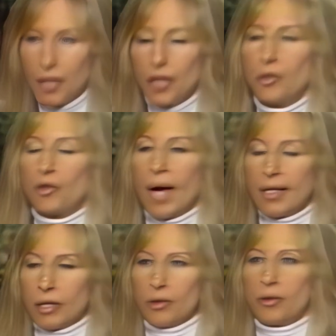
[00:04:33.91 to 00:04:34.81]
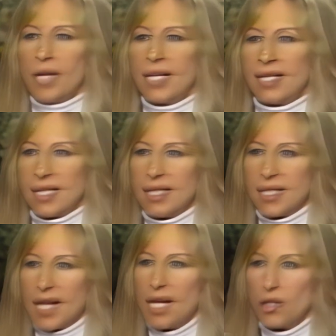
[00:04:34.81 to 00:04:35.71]
You know, trying to create
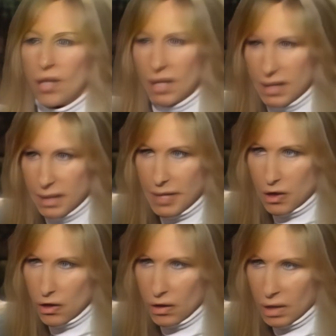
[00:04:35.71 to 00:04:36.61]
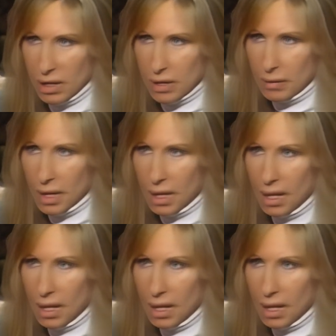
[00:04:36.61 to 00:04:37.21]
sensationalism in journalism.